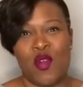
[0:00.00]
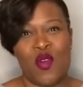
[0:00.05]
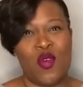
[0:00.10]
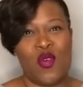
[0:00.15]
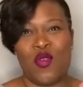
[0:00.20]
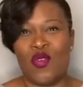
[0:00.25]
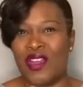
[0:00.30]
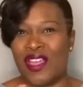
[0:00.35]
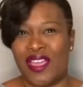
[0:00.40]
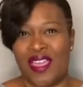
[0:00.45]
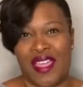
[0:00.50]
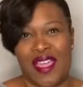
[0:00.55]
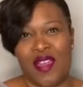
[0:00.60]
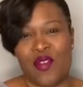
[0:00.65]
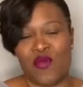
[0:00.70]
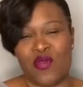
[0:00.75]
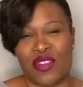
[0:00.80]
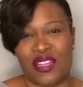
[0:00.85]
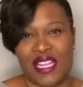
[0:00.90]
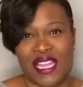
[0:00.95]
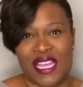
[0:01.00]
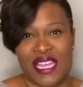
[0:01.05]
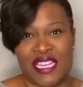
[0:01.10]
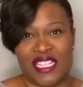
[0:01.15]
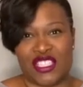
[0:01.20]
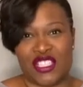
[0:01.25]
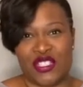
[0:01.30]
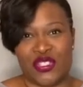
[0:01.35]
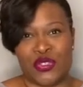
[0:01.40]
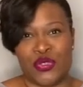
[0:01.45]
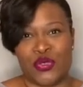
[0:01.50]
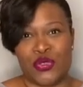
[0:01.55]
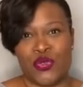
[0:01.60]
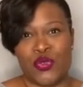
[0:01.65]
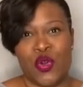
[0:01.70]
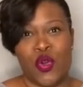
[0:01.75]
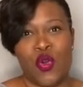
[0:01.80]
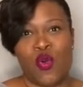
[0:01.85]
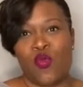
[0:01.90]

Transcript: Who can't relate to